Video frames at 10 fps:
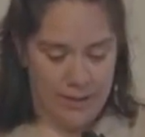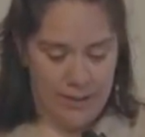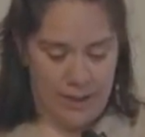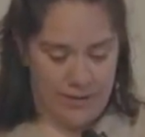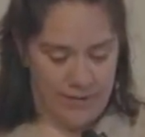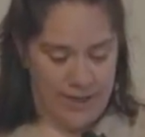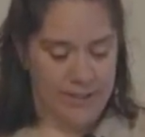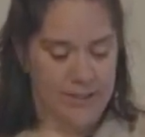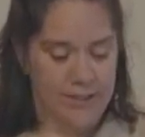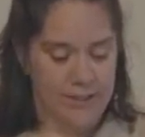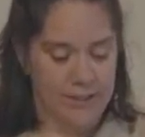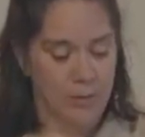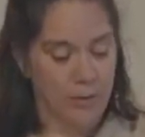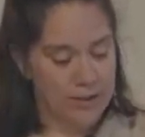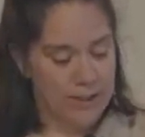advice to
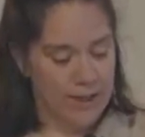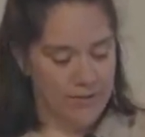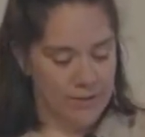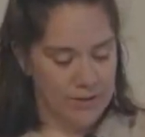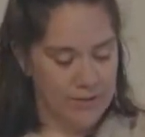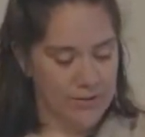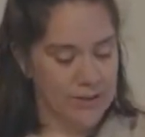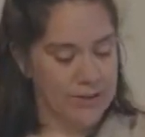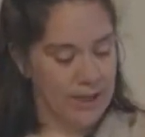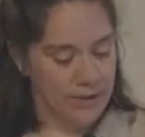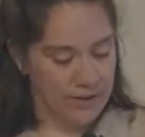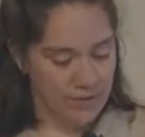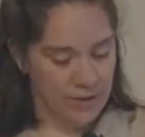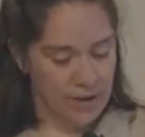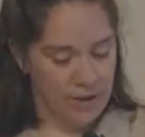support the efforts for Scouting
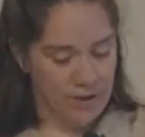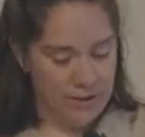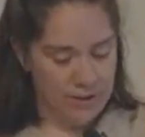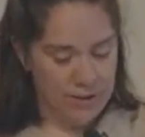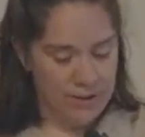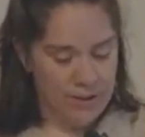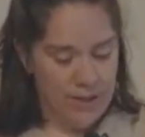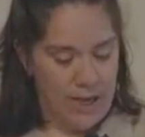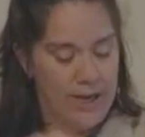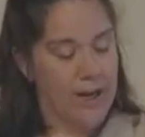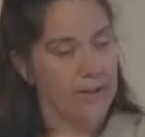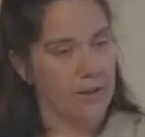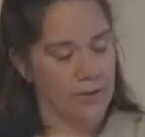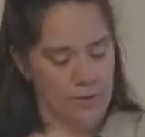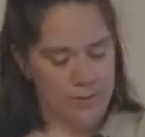for All and other
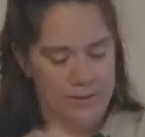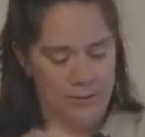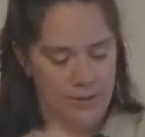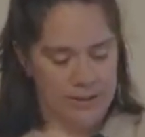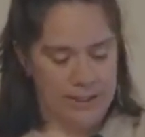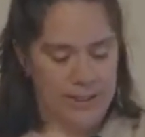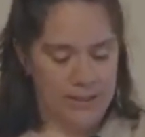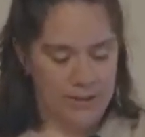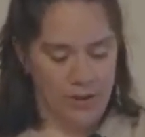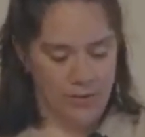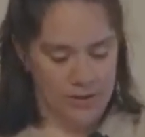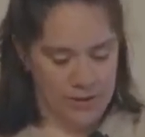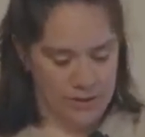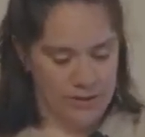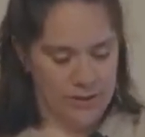groups that were seeking to
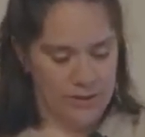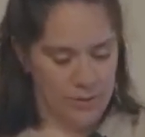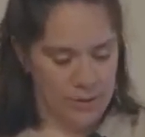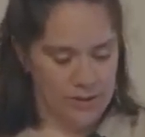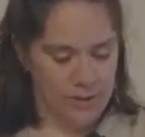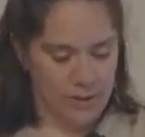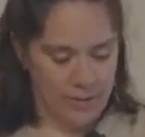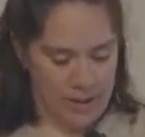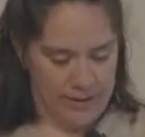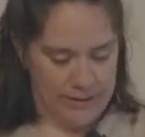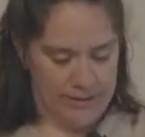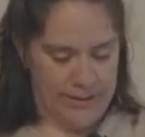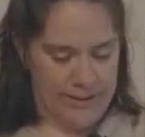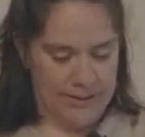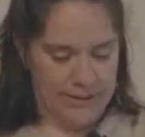overturn discriminatory
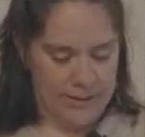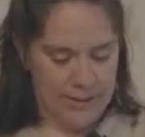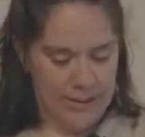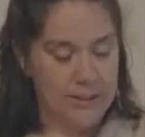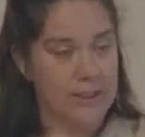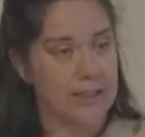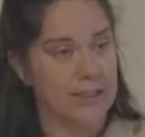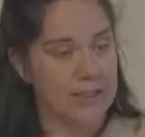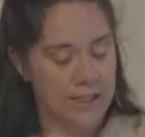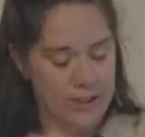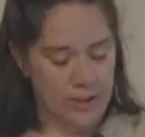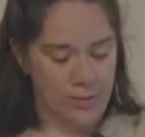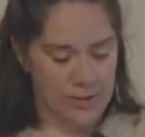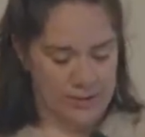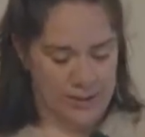policies, to continue
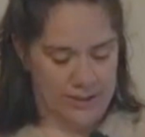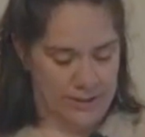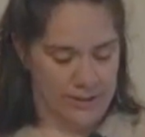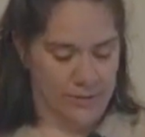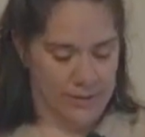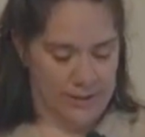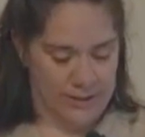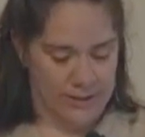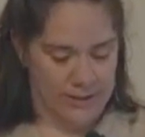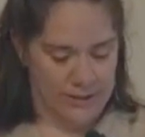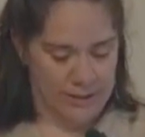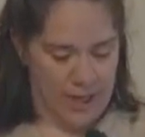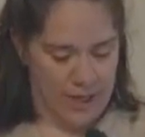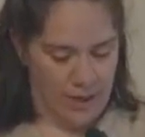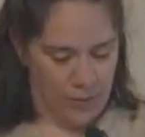presenting the religious
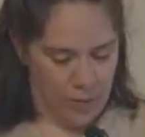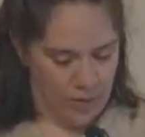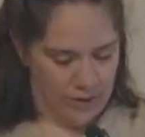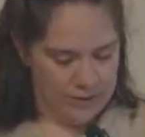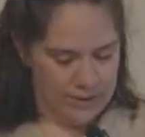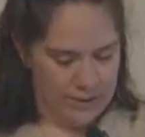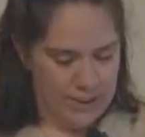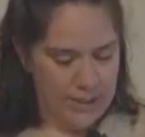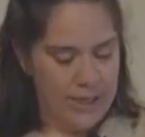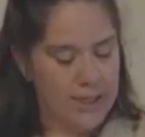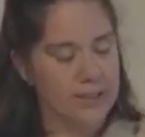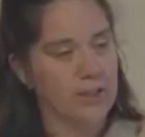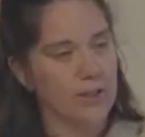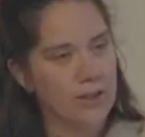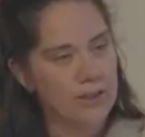awards, and to
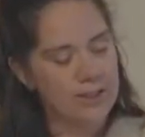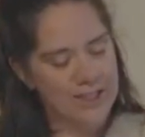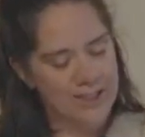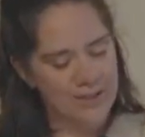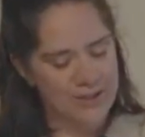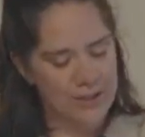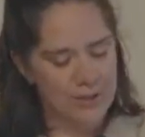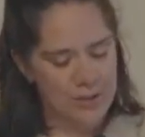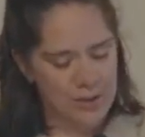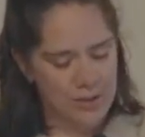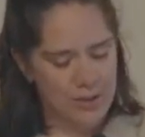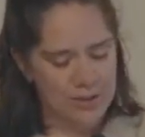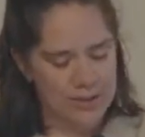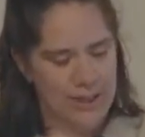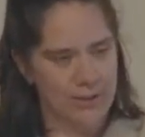urge individual UU
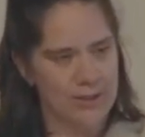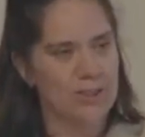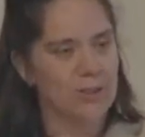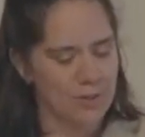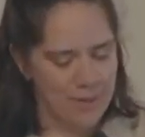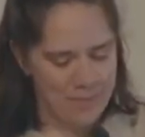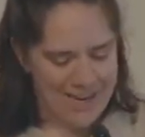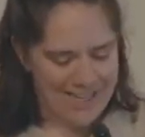Scouts to remain